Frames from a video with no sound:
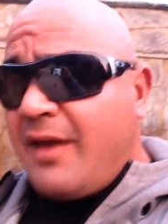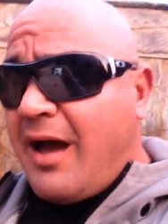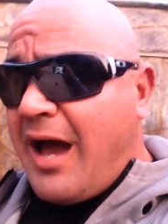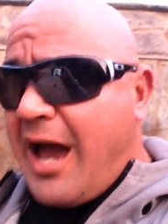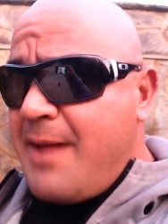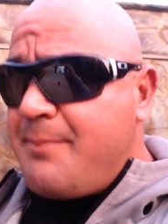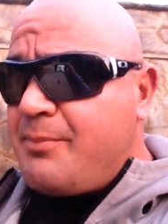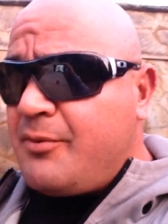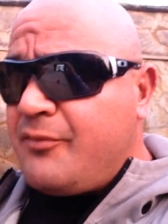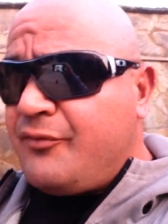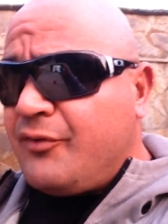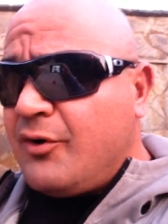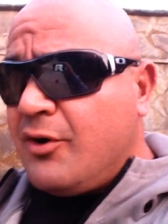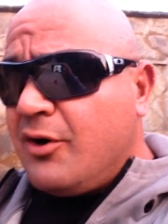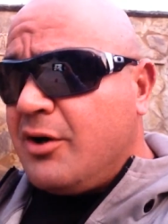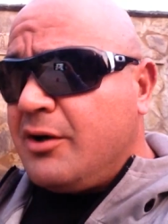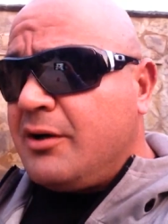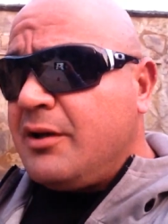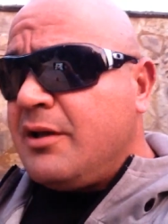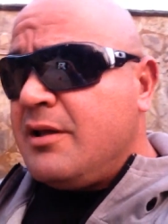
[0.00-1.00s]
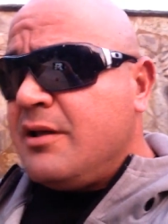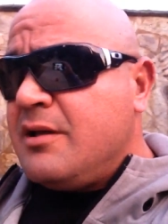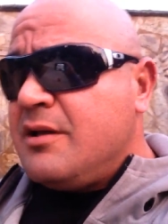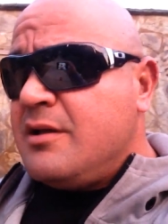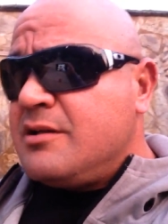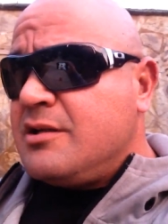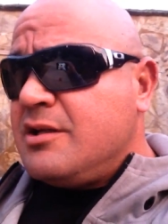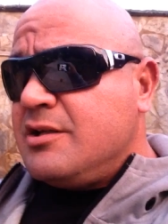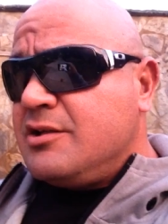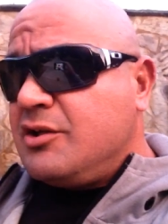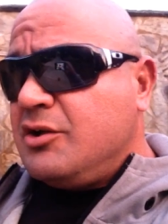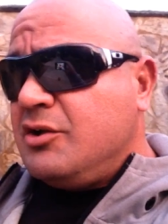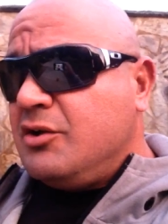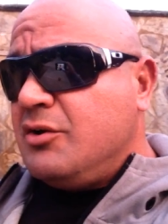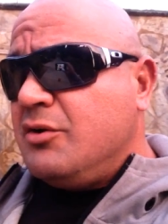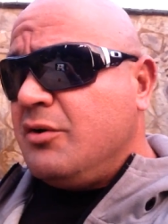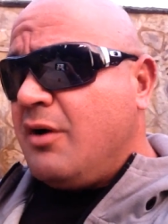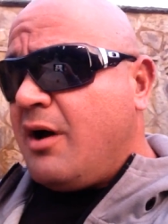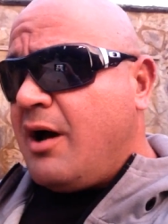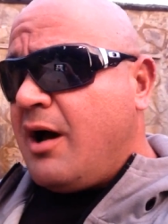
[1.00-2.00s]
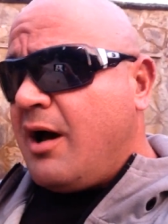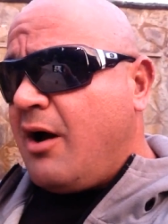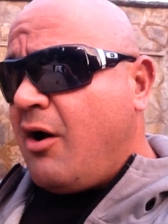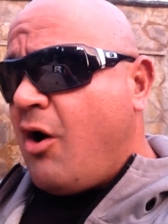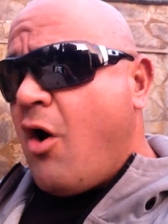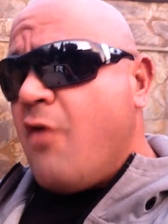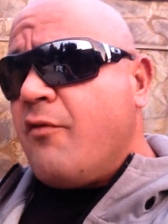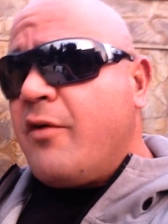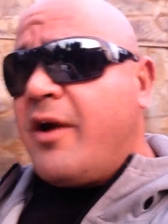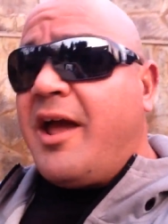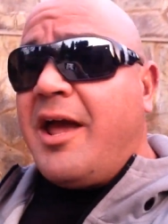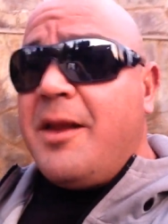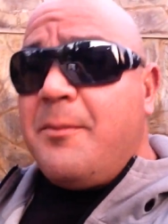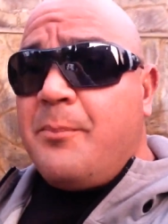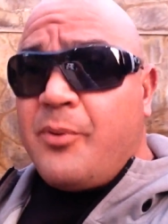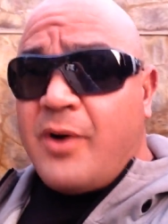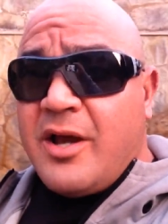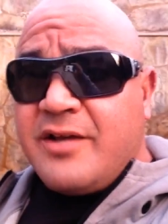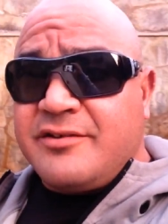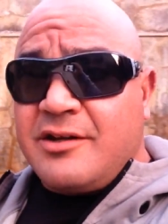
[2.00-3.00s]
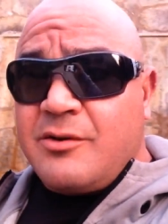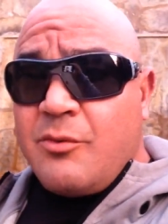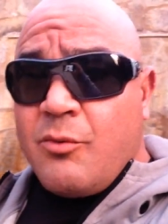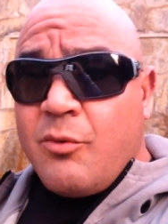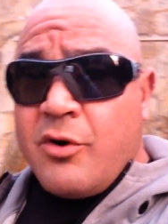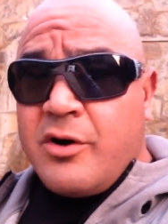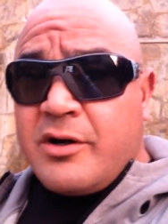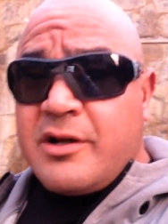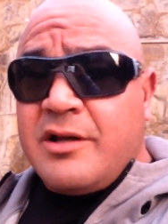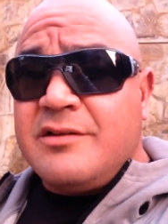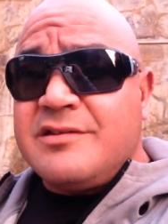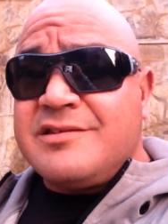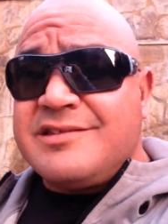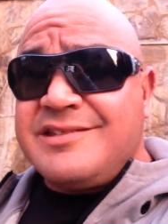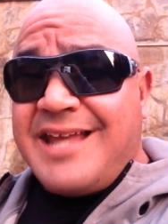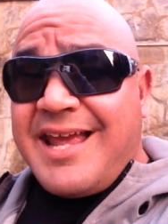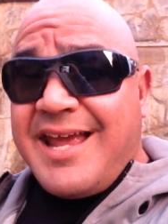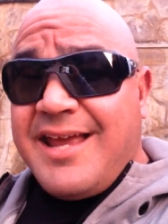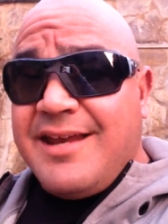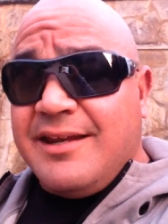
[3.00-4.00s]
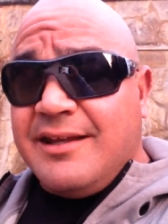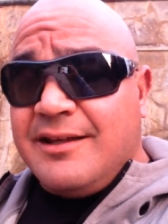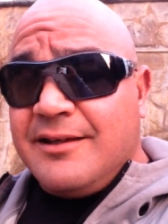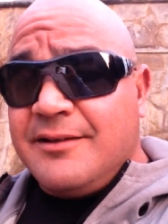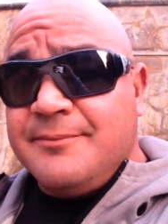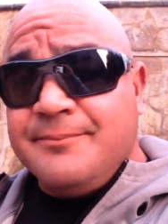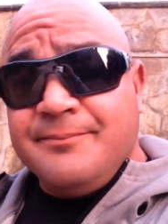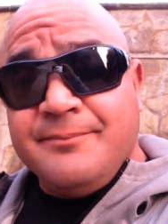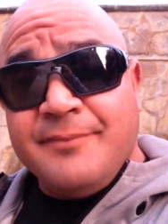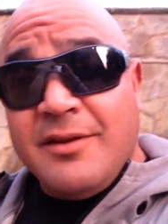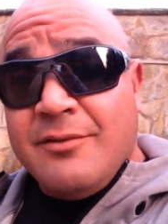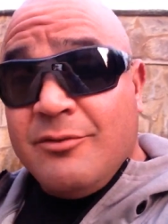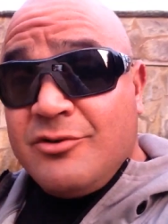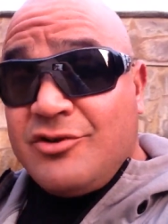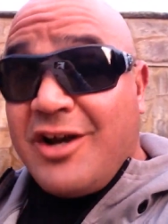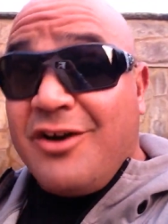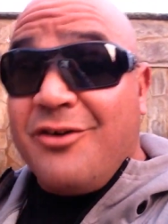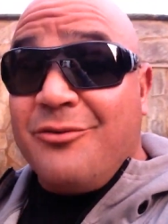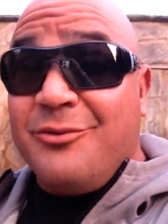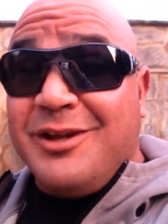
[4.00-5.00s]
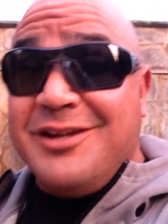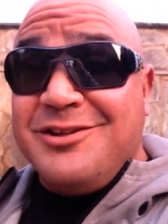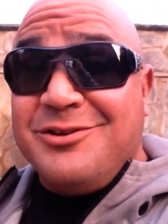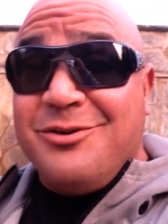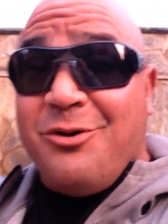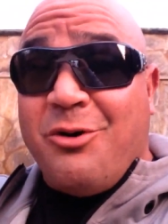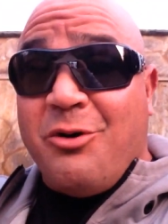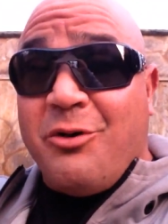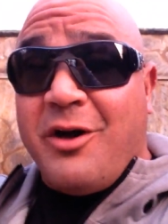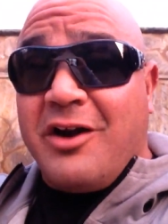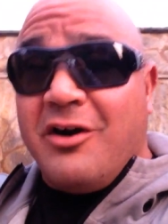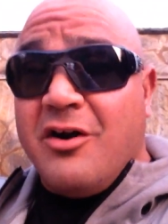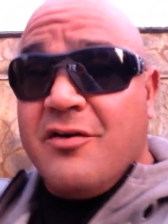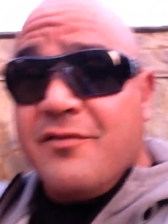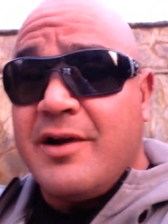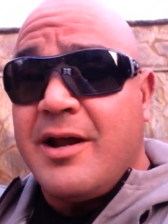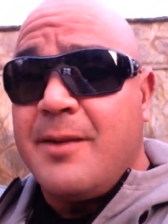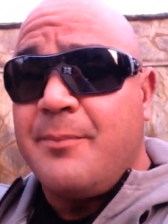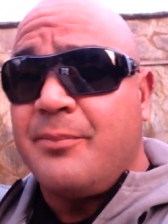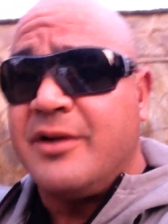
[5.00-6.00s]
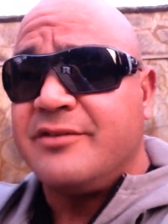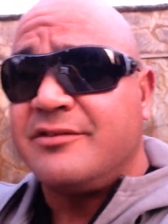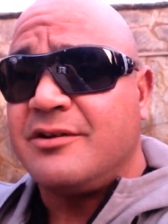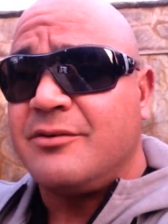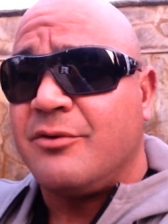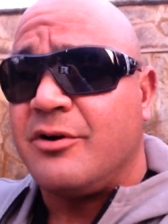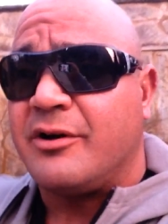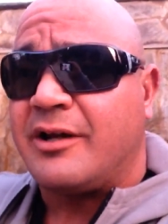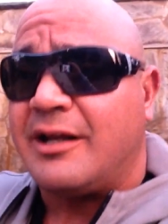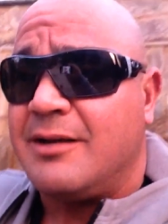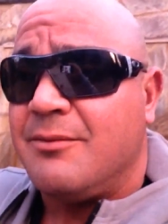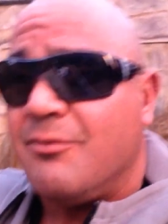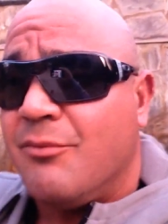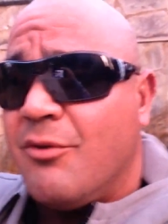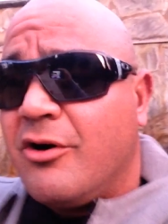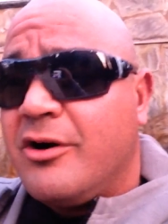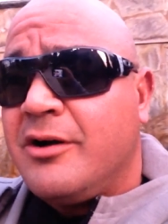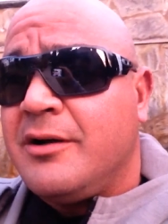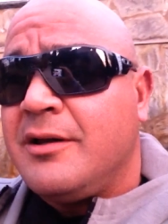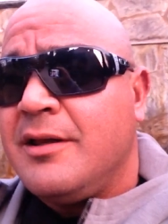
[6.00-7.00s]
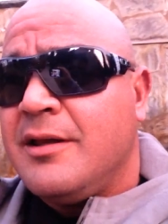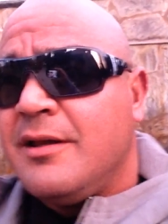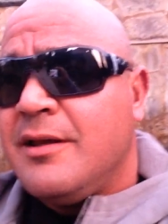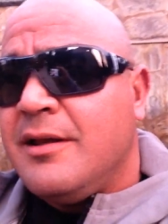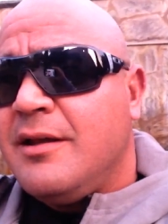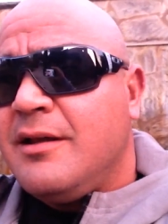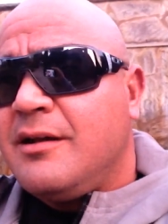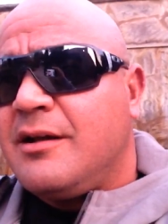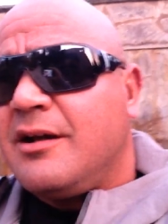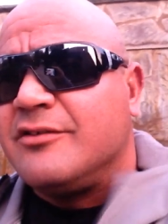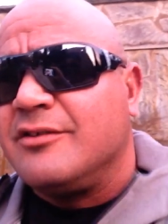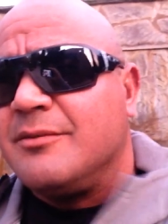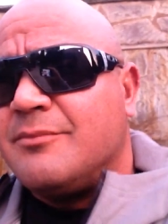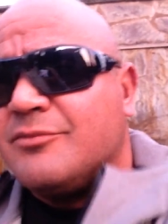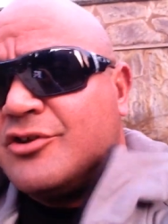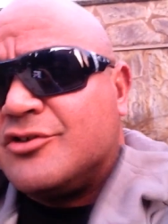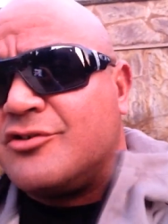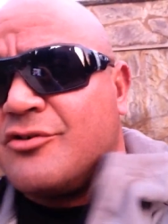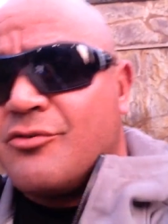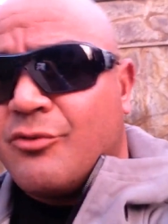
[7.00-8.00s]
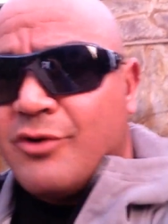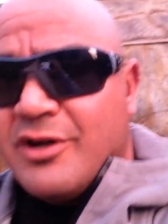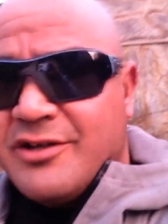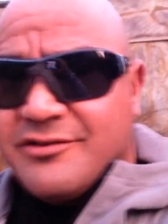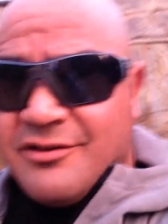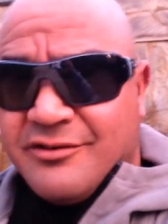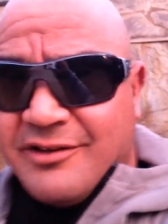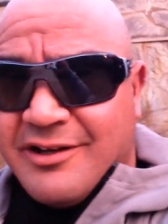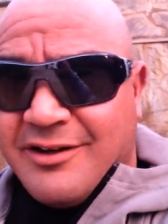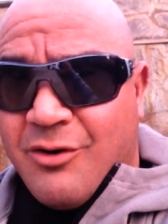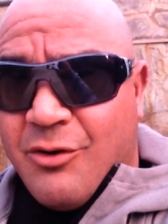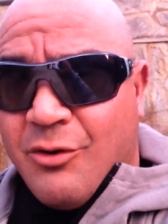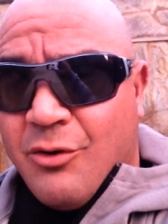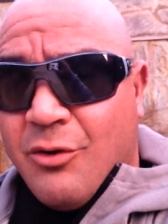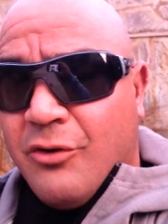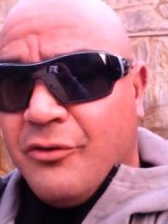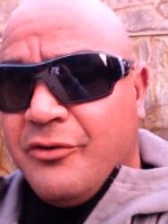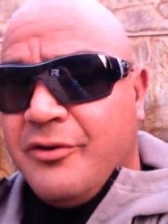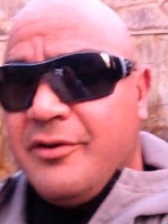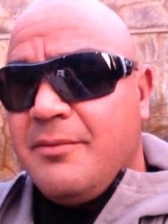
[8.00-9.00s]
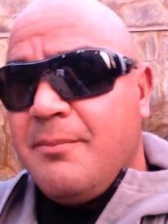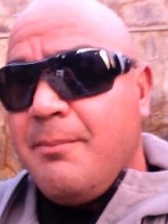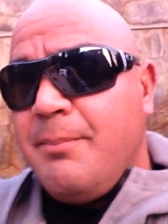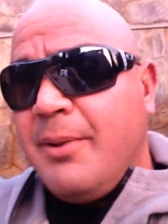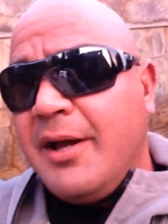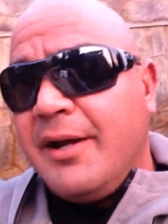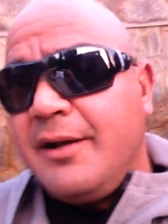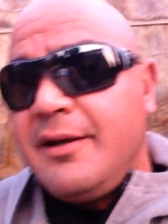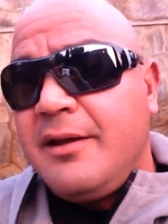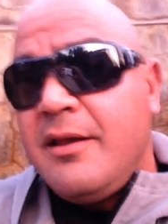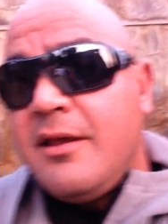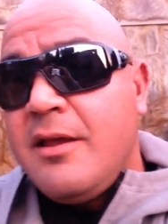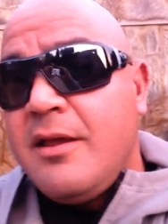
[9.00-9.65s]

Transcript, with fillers: I prefer to do overhead pressing work standing, which I don't really do a whole lot of overhead pressing work anymore because I'm just grizzled and old, but